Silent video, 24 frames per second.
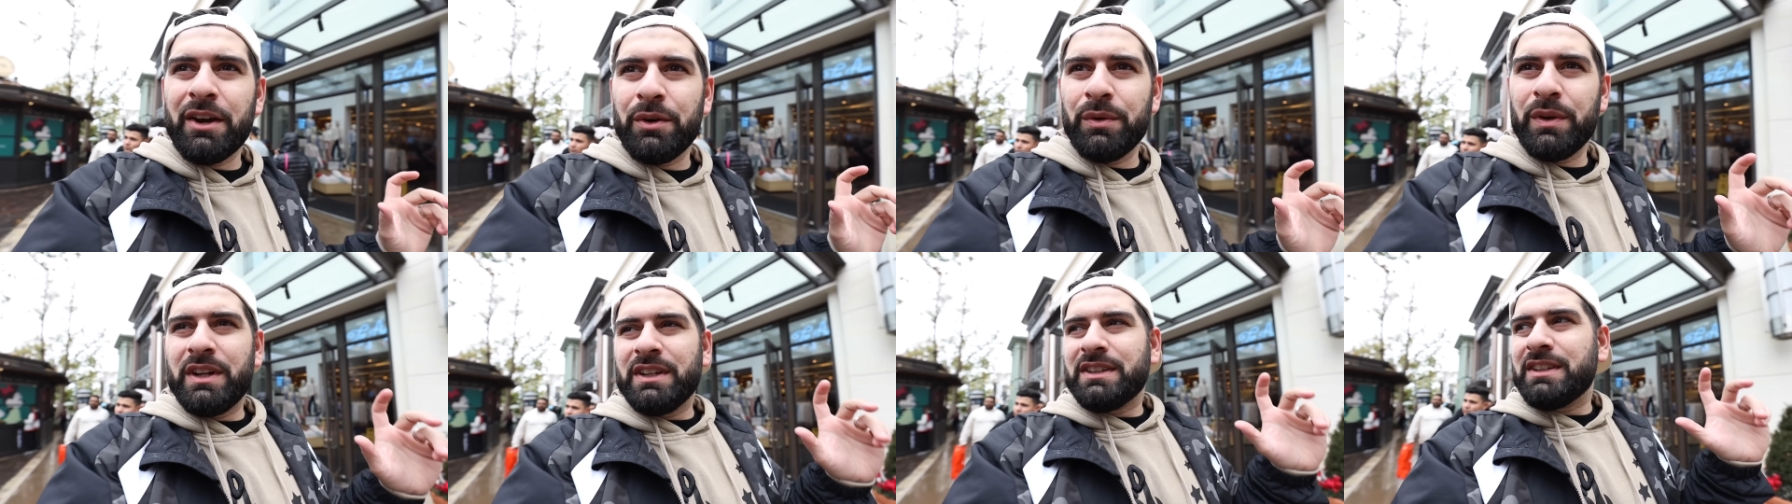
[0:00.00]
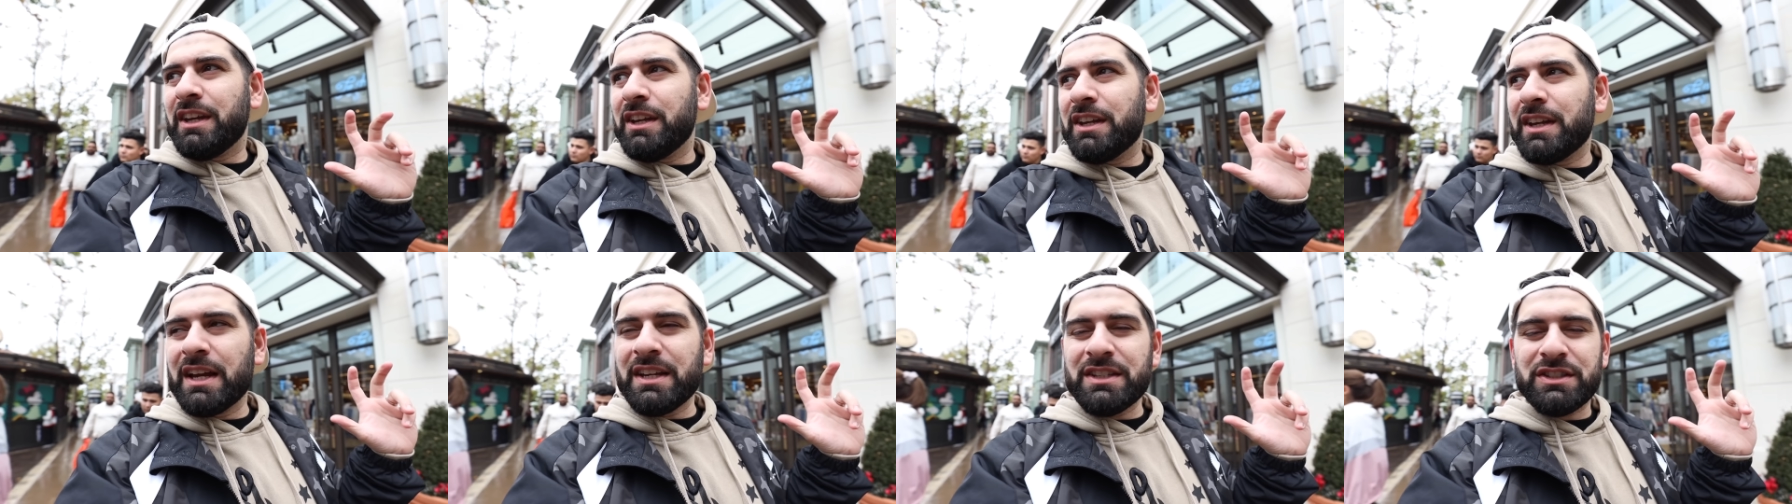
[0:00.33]
I don't wanna
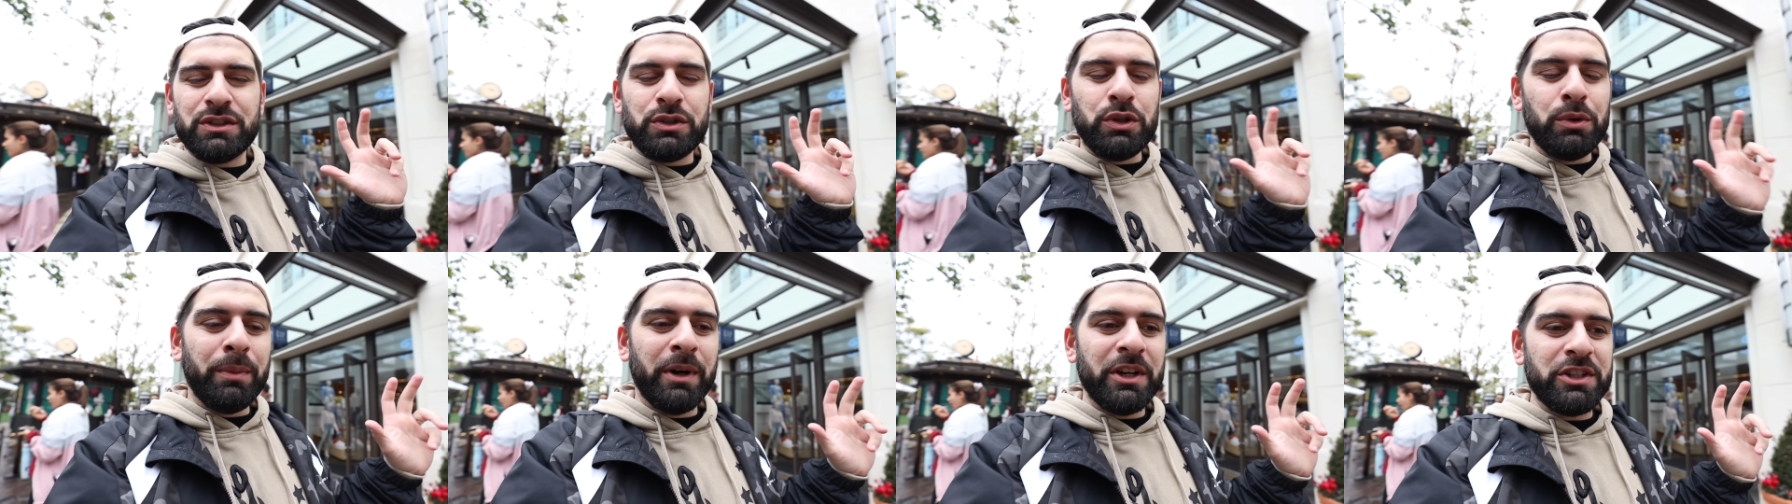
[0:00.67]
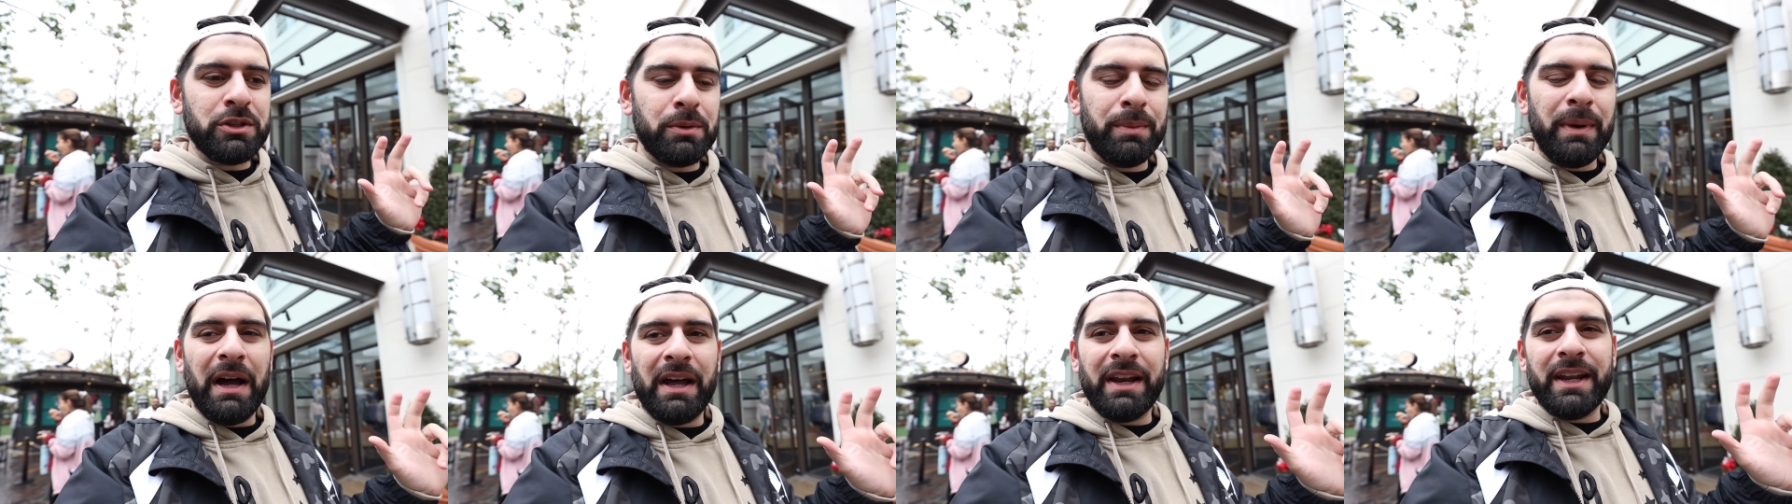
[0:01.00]
tell you guys too
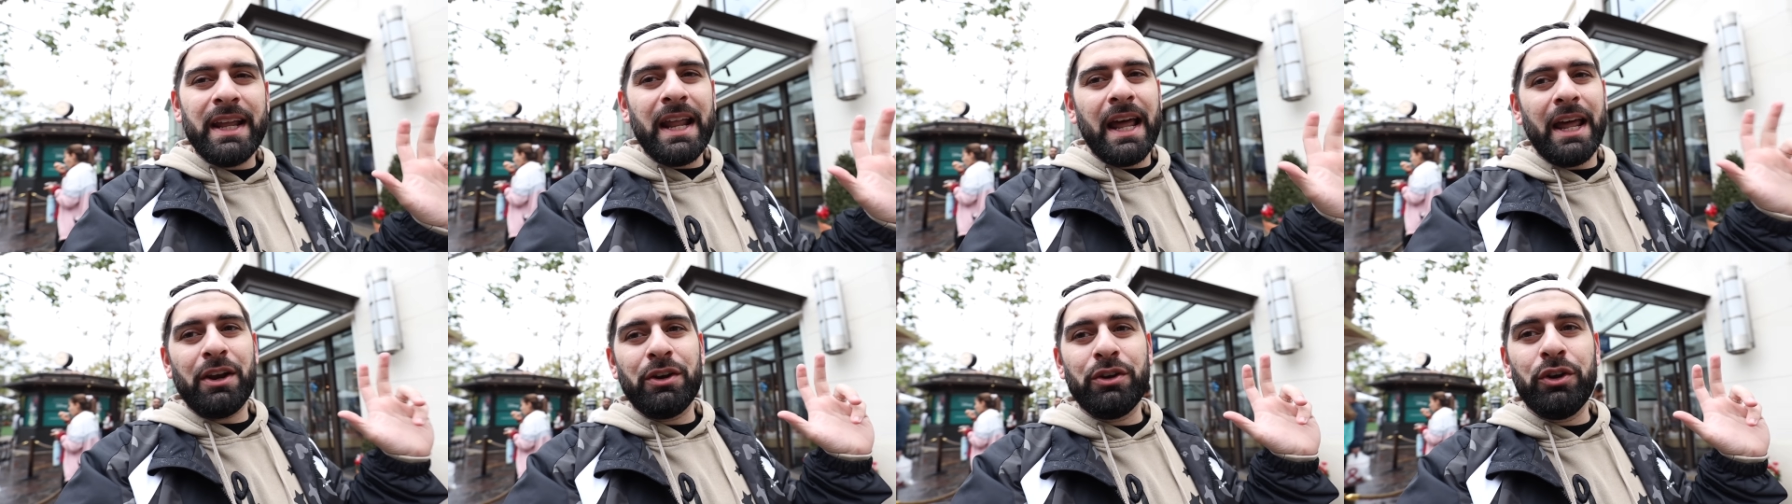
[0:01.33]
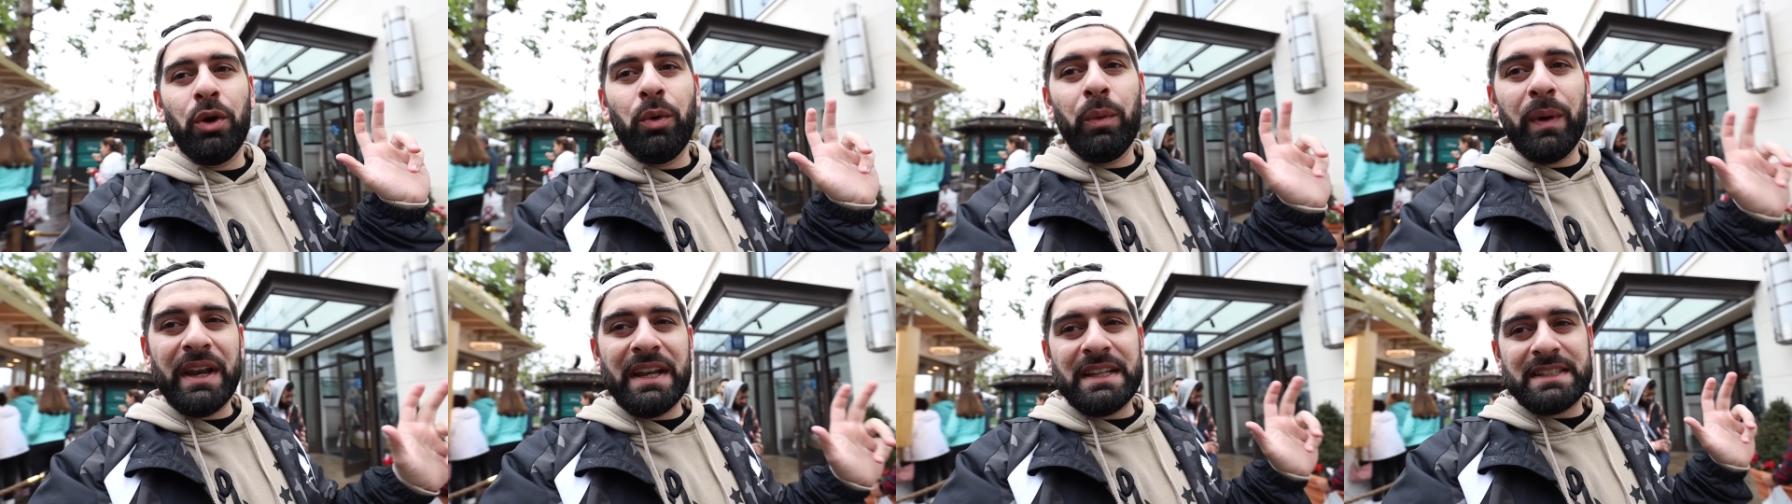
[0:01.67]
much about it. I don't
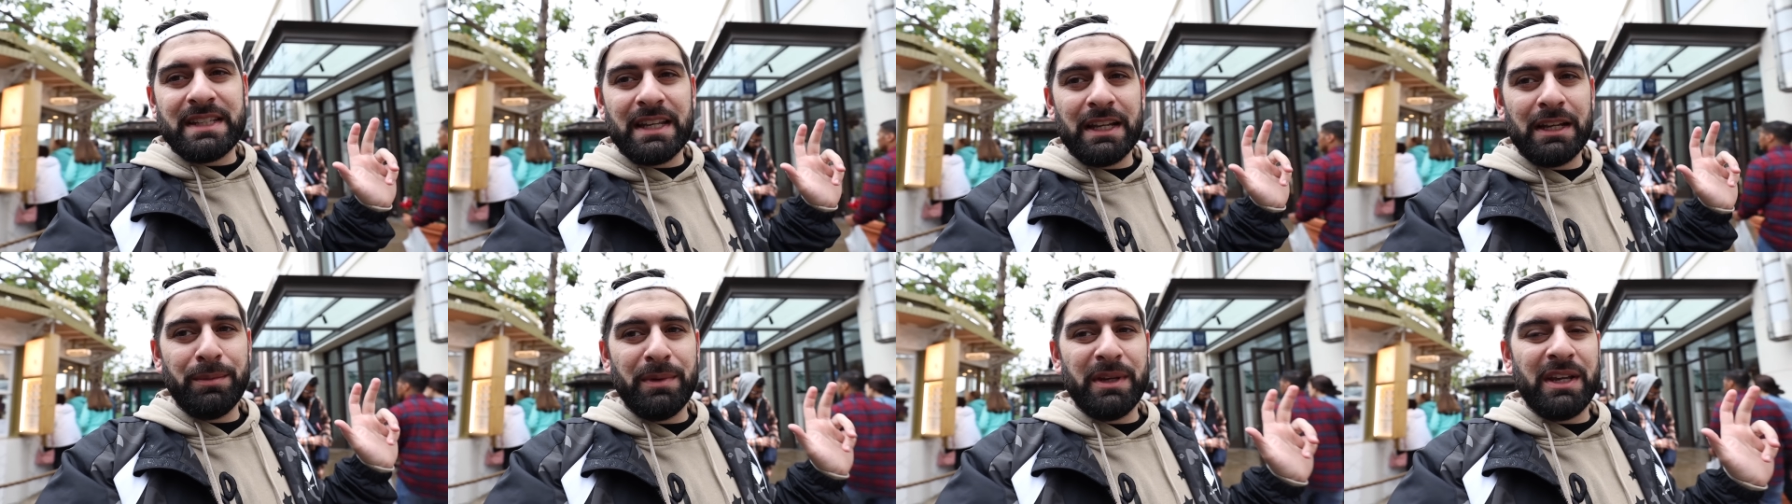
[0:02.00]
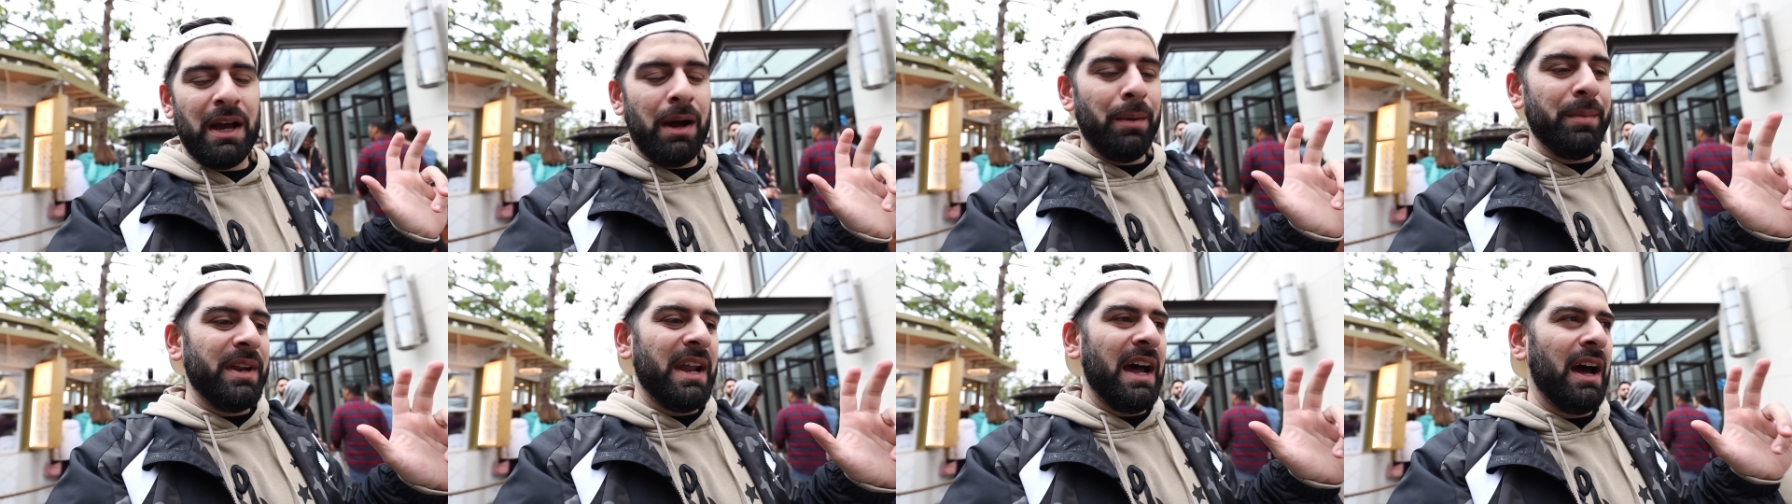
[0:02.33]
know when it's gonna be
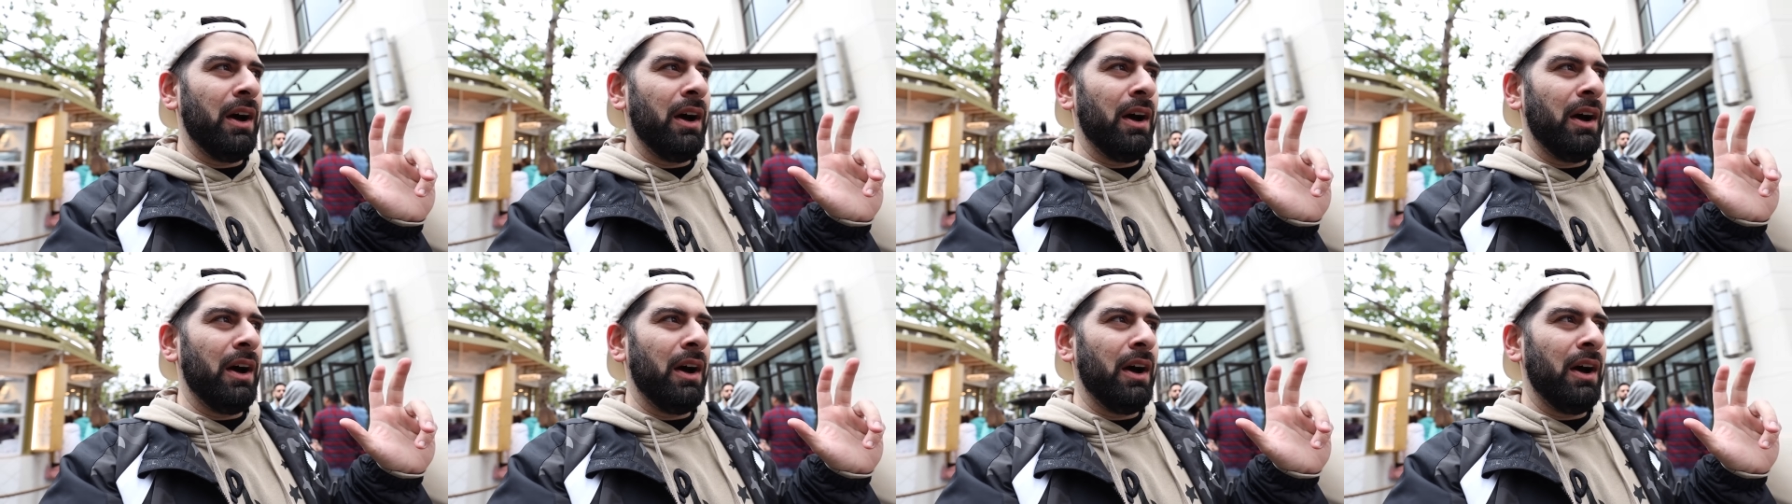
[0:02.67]
coming